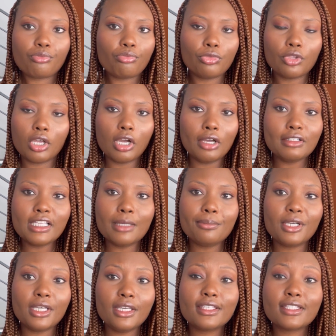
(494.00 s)
all type
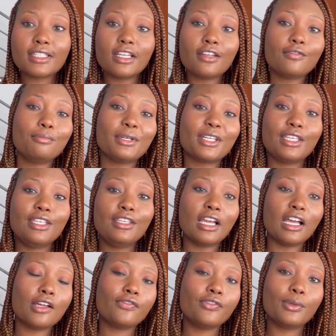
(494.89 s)
of other stuff. But
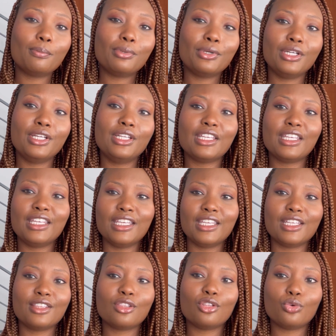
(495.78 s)
Kiafa put
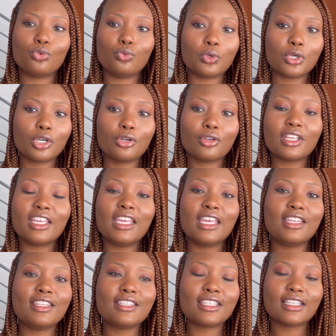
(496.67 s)
in the work
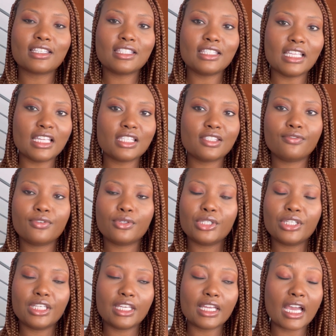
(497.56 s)
and
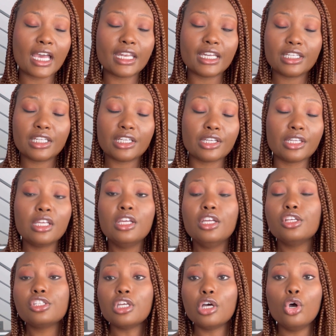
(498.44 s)
successfully got it done.
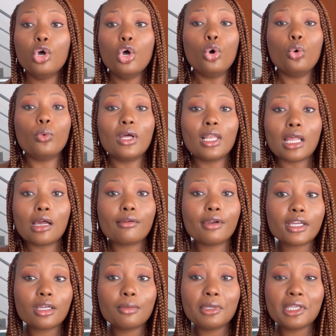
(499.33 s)
So will I
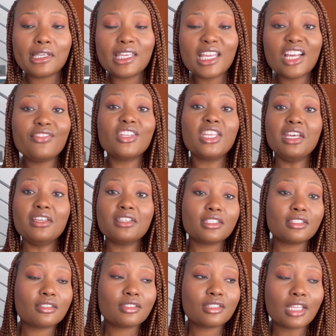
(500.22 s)
recommend Kiafa? Yes,
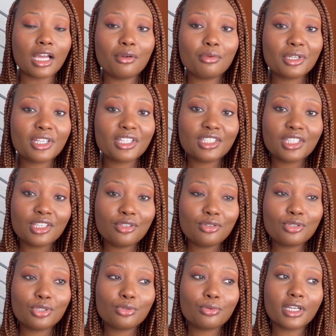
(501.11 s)
I will continue
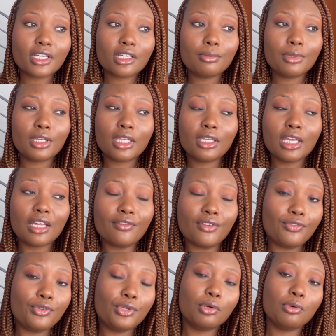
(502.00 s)
to recommend Kiafa.
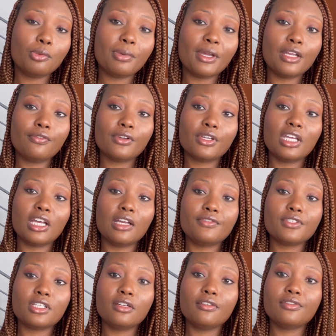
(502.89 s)
If you don't pay for Kiafa
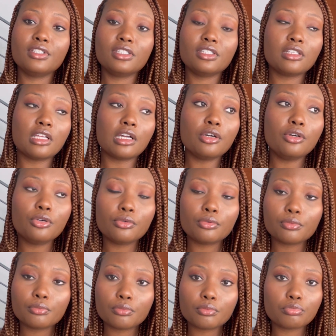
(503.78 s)
services, don't.
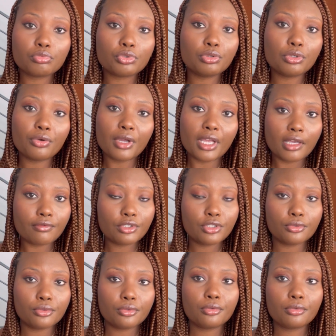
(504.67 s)
You don't have
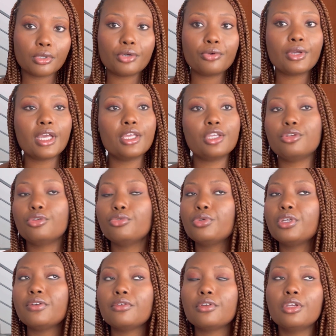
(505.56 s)
to, okay? You
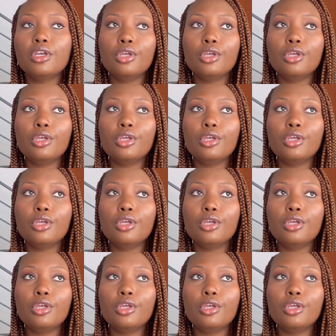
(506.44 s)
can